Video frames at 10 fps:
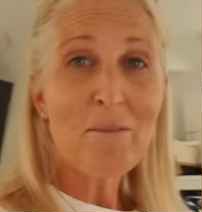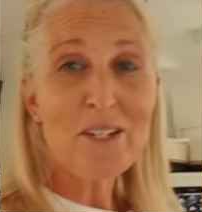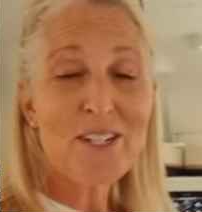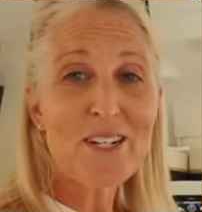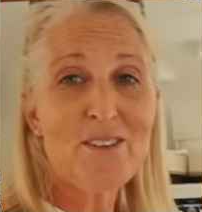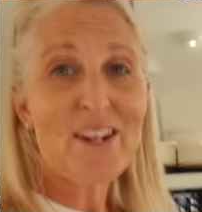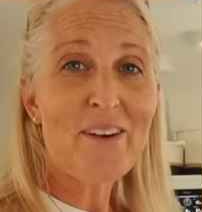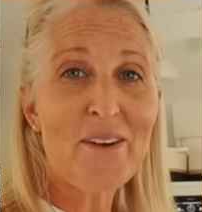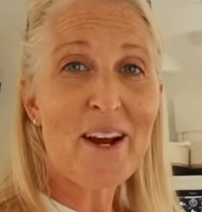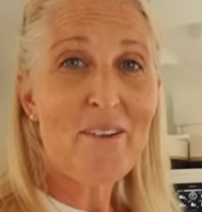I'm going to take you
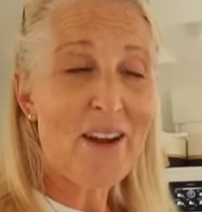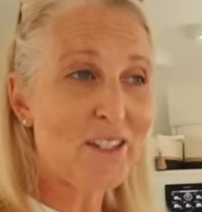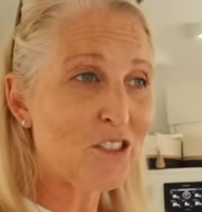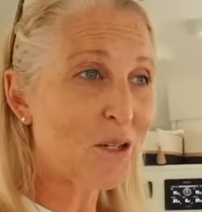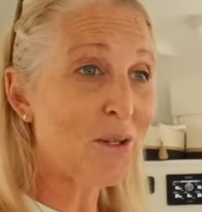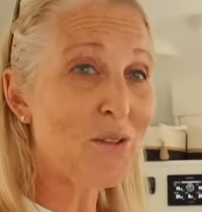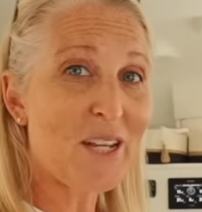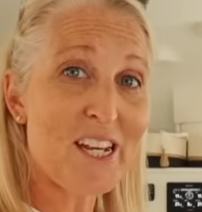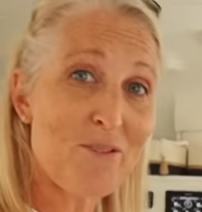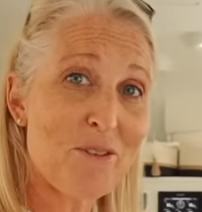down now and show you the
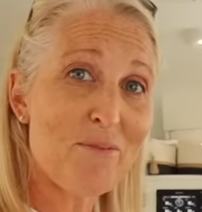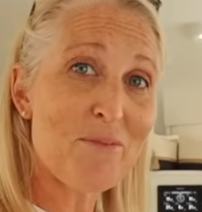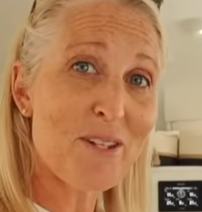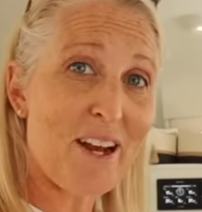kids' rooms.